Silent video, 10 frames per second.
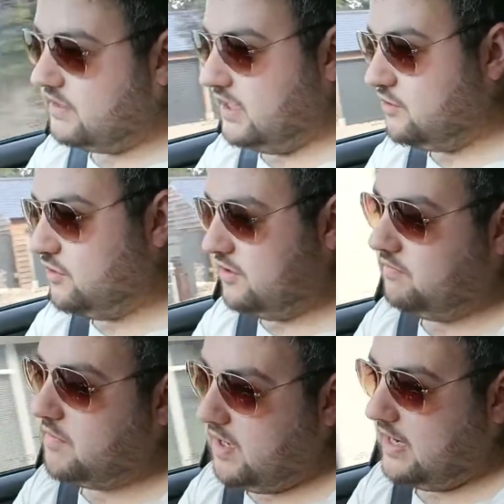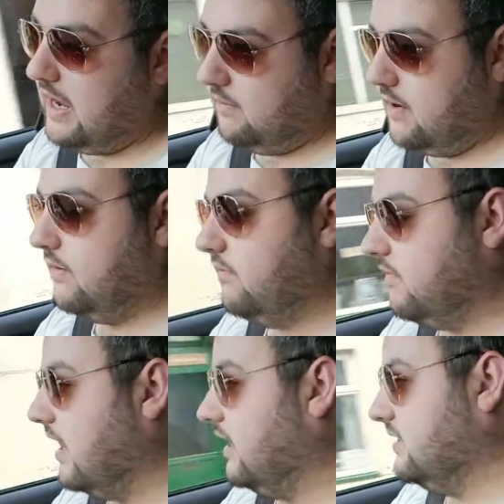Citroen are now
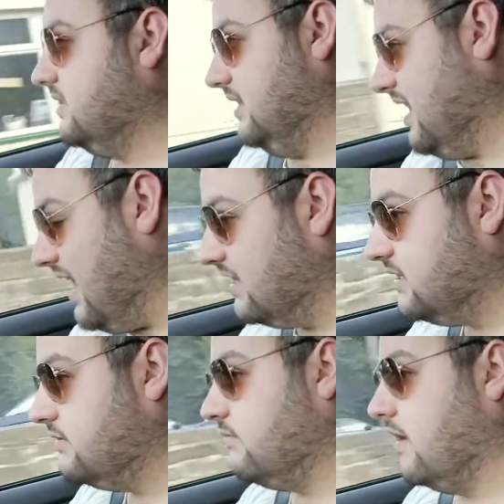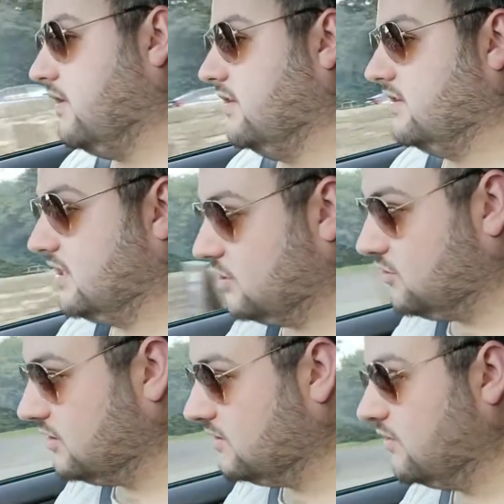known as DS rather than
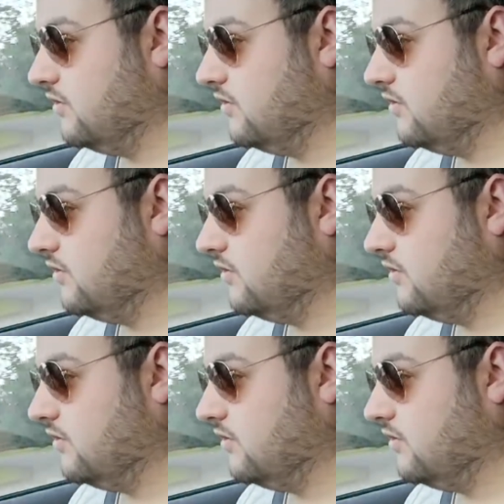Citroen,